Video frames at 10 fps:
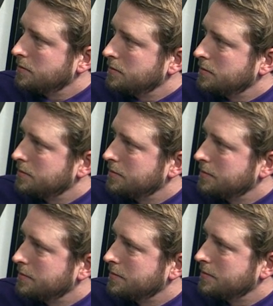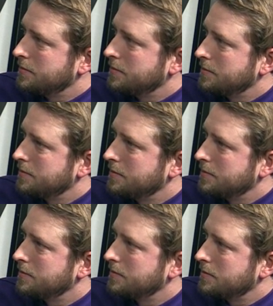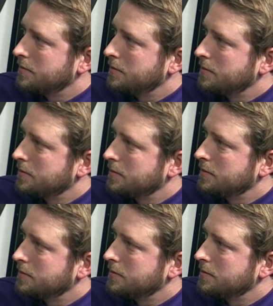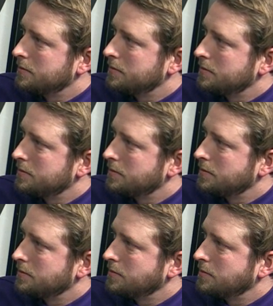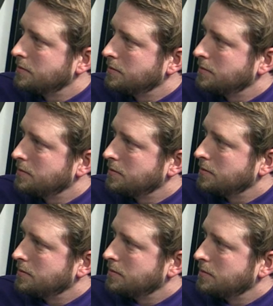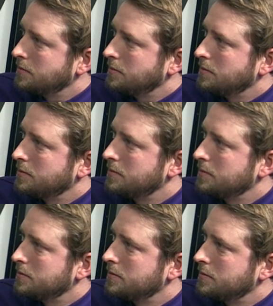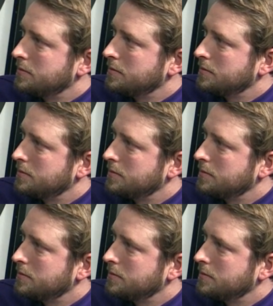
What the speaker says: This person isn't speaking.